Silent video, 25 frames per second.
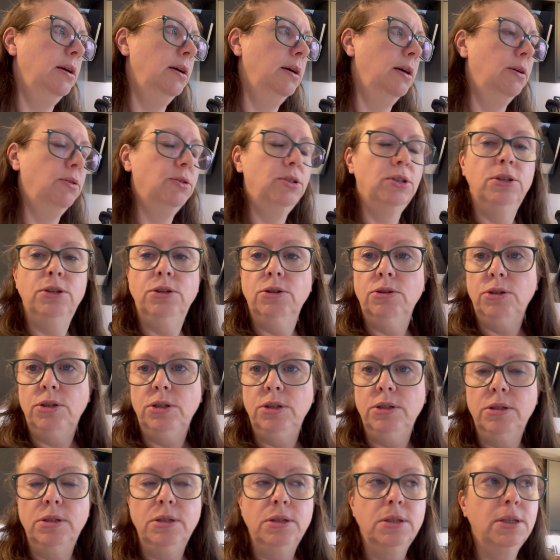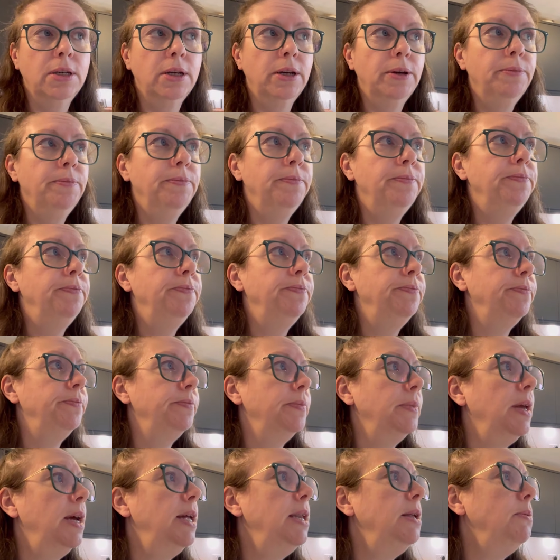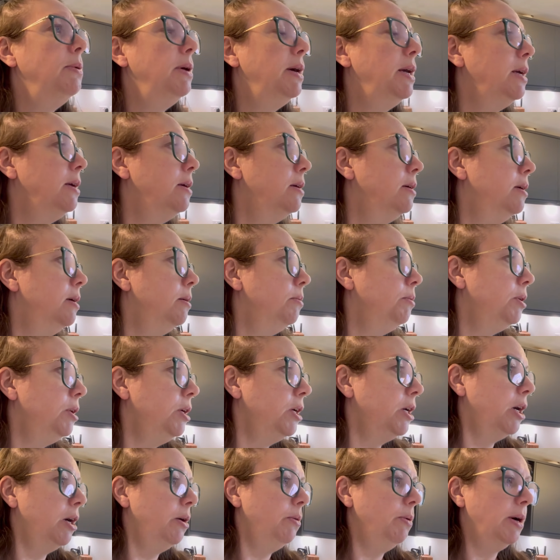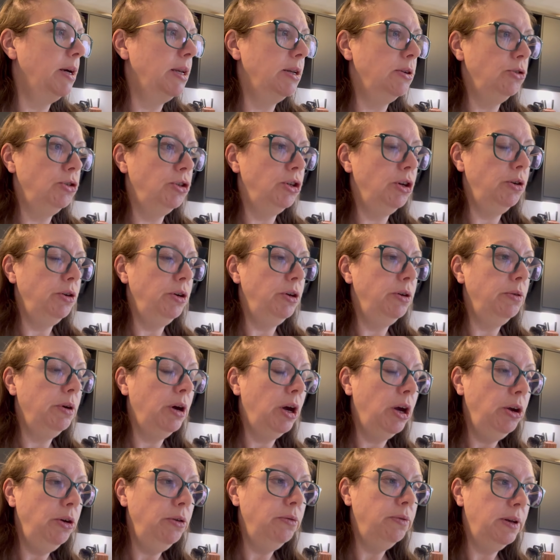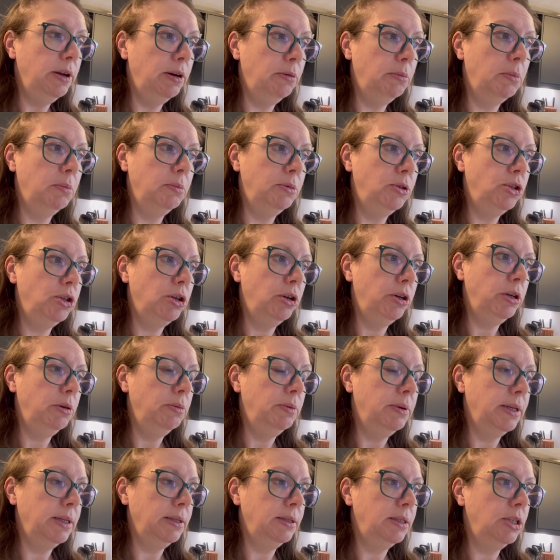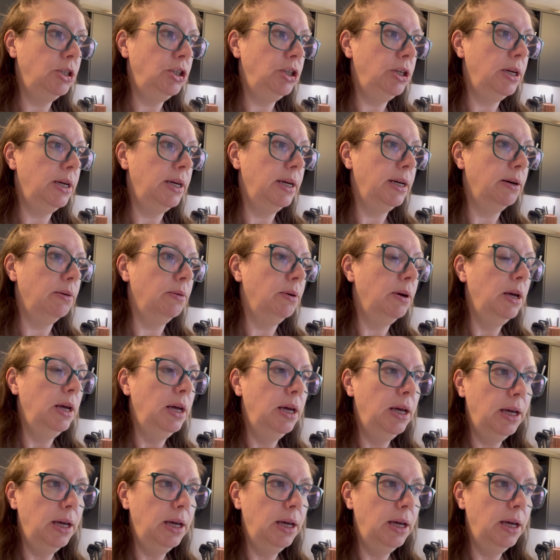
I was at the doctor's, so anyway, I'm gonna go and I'll show you. Hopefully, I'm gonna show you when I dish it out.